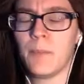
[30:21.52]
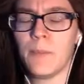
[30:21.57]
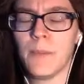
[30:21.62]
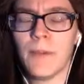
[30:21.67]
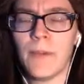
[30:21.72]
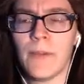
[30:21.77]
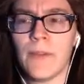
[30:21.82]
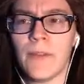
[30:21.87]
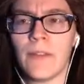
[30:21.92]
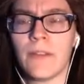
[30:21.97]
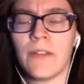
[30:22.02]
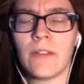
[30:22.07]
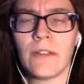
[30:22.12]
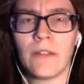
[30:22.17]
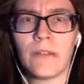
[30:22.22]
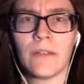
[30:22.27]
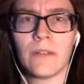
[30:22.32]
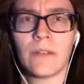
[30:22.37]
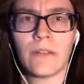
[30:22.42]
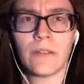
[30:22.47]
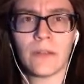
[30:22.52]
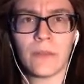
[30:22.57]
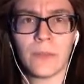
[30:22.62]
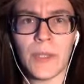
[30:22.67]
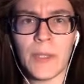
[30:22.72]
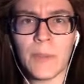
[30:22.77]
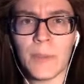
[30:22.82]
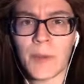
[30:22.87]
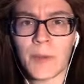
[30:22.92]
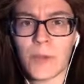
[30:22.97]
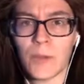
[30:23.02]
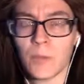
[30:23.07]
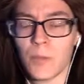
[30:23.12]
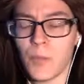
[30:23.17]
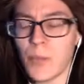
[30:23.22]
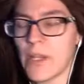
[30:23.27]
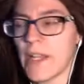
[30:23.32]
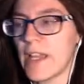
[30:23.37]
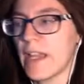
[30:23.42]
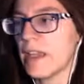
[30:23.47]
the people
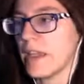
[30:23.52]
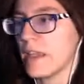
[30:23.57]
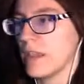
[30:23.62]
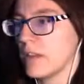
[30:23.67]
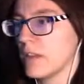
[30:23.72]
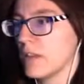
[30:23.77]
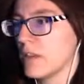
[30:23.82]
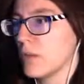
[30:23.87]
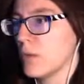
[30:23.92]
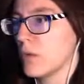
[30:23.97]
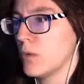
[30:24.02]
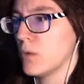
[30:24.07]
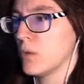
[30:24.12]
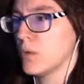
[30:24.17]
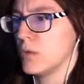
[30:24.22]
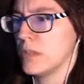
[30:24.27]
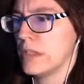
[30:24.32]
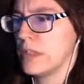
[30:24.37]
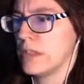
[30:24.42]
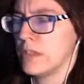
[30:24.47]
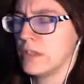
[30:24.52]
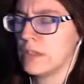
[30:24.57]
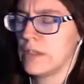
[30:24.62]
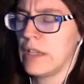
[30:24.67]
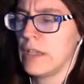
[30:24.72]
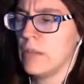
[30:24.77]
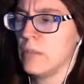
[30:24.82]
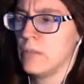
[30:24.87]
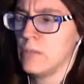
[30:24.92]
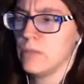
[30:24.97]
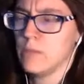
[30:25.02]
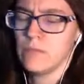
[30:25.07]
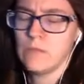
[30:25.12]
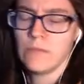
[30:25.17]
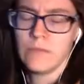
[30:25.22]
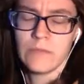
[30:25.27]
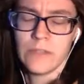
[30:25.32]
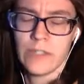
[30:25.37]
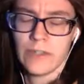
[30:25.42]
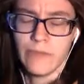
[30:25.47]
could play it, so it's a game.
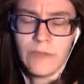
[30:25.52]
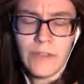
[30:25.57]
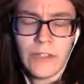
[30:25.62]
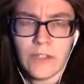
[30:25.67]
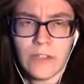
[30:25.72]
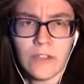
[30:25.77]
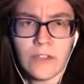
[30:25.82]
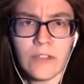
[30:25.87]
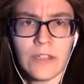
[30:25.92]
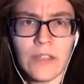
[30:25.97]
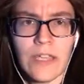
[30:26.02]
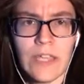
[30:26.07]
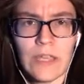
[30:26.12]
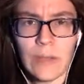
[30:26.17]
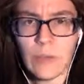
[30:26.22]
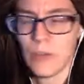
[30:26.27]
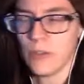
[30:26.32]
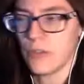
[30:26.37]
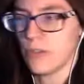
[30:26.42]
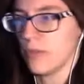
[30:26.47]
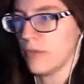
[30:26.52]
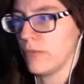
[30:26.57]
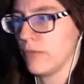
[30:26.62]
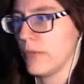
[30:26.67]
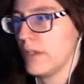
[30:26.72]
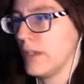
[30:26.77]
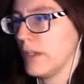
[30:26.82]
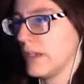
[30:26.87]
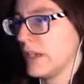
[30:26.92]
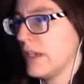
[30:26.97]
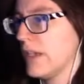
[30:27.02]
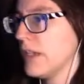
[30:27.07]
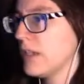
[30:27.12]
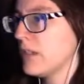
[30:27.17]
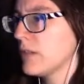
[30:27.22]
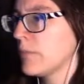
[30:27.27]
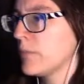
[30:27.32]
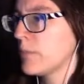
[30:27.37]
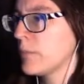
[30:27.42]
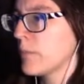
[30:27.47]
I think it's a game or something like
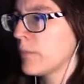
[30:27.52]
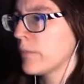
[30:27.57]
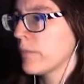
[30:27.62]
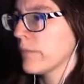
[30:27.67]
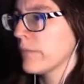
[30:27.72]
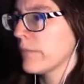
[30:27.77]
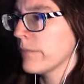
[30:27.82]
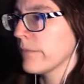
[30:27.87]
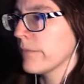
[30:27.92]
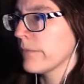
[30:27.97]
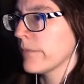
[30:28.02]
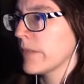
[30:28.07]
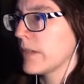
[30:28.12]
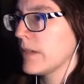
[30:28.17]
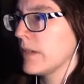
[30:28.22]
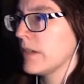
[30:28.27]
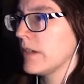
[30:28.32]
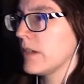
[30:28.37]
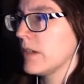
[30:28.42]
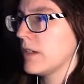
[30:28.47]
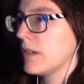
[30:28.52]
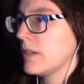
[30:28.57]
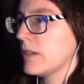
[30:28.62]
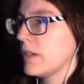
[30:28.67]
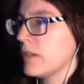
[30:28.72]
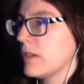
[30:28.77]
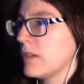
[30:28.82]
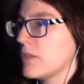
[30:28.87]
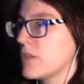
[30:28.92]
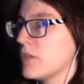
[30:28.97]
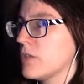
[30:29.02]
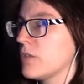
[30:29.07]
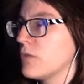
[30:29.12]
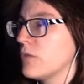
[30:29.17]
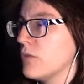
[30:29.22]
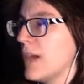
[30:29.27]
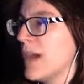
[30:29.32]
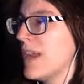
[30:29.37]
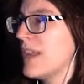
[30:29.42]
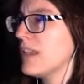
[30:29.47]
that. And it just
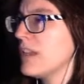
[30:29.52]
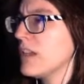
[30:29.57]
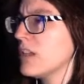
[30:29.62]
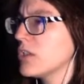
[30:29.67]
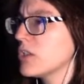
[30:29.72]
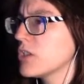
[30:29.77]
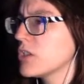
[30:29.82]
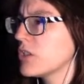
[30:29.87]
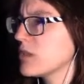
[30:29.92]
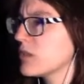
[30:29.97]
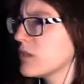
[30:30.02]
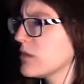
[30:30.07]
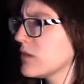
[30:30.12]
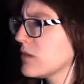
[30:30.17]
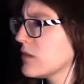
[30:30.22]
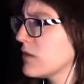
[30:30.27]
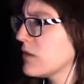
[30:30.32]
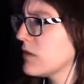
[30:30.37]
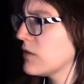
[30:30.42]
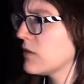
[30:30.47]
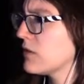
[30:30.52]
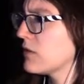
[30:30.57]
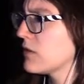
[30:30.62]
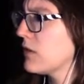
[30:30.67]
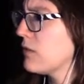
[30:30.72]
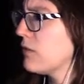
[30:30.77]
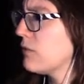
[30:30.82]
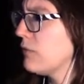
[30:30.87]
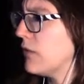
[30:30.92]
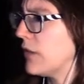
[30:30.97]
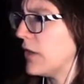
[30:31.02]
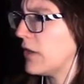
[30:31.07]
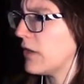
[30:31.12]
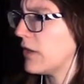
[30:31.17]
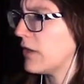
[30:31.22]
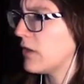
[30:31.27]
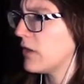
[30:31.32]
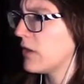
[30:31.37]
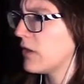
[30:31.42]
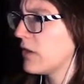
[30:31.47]
vanished
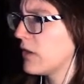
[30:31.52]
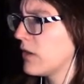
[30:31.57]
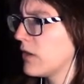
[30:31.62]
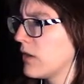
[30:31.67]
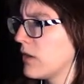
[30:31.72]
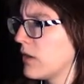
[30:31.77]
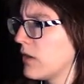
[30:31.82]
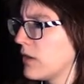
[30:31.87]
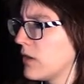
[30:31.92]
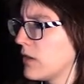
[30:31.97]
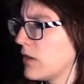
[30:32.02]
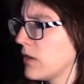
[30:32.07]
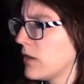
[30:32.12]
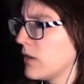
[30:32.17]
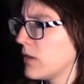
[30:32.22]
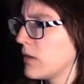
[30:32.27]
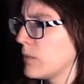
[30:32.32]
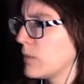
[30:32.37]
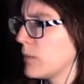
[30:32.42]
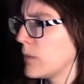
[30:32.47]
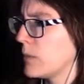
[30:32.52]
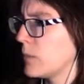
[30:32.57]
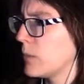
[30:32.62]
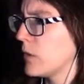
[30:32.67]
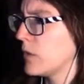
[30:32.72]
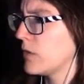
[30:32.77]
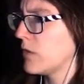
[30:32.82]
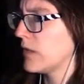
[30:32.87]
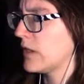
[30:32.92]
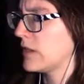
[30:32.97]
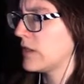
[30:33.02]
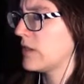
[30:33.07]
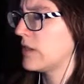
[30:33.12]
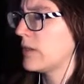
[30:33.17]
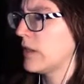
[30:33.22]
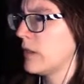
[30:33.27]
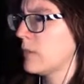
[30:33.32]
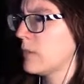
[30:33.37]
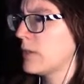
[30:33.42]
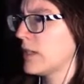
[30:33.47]
somewhere. But was it at the
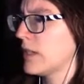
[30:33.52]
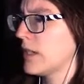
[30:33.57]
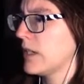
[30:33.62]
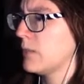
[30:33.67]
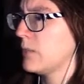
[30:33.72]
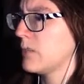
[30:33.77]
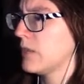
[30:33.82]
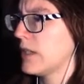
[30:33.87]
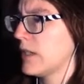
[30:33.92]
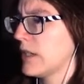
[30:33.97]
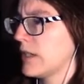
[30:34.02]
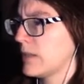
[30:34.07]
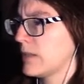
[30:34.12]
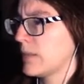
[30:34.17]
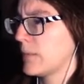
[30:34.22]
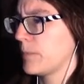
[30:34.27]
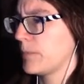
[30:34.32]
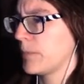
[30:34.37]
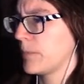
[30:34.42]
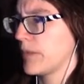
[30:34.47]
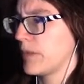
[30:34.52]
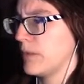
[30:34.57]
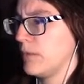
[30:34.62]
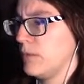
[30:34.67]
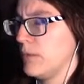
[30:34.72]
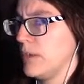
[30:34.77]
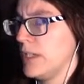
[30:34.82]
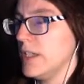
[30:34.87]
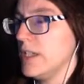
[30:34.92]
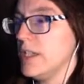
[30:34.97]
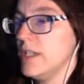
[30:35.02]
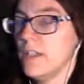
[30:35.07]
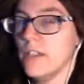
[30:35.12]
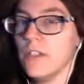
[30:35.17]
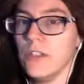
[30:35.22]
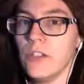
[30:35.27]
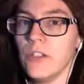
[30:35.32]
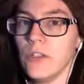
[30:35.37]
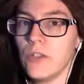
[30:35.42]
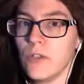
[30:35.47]
same time that we,
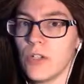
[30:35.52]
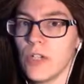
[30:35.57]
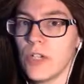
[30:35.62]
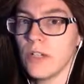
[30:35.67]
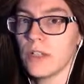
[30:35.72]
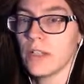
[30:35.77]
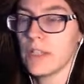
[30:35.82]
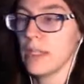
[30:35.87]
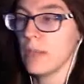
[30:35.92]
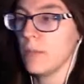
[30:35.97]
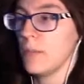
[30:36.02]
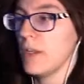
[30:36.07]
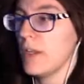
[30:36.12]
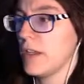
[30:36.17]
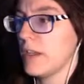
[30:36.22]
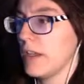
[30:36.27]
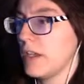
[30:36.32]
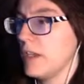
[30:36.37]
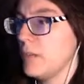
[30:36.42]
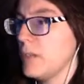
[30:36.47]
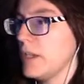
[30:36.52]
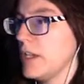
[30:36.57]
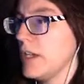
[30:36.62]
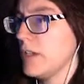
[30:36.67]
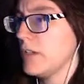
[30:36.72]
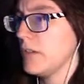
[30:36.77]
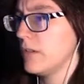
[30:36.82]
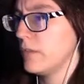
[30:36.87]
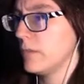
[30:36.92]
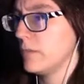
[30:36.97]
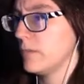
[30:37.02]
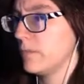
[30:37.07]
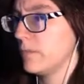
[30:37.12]
Uriel, came here?